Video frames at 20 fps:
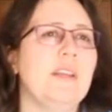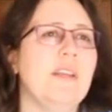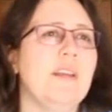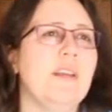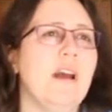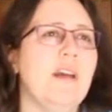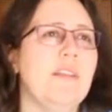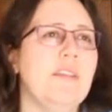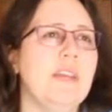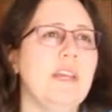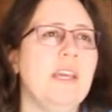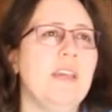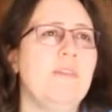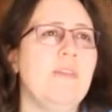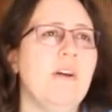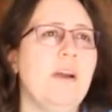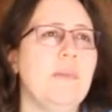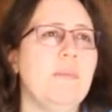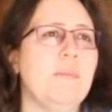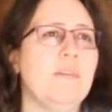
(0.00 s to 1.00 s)
I think if
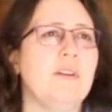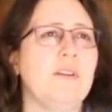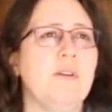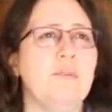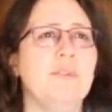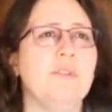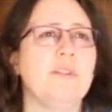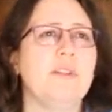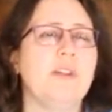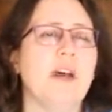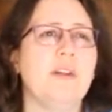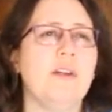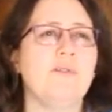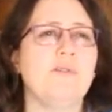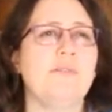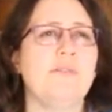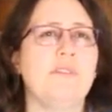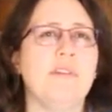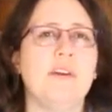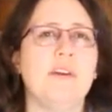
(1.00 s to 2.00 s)
I'm close to the
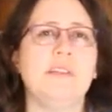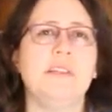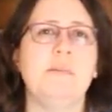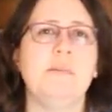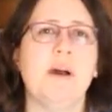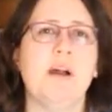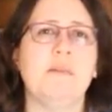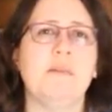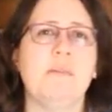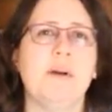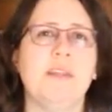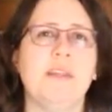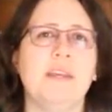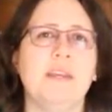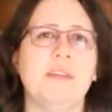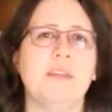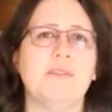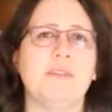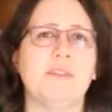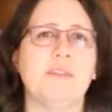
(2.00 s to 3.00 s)
130 mark by the
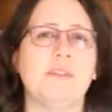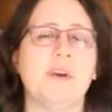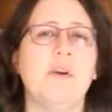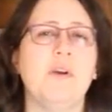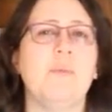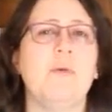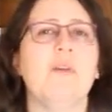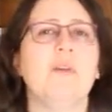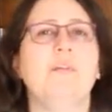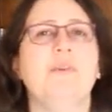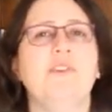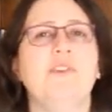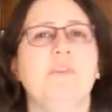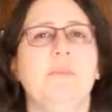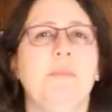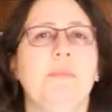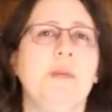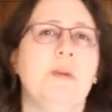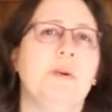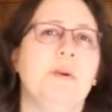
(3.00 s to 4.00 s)
end of October, then we
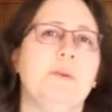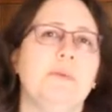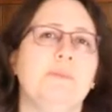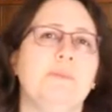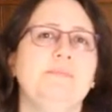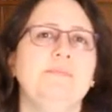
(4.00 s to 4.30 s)
should be good,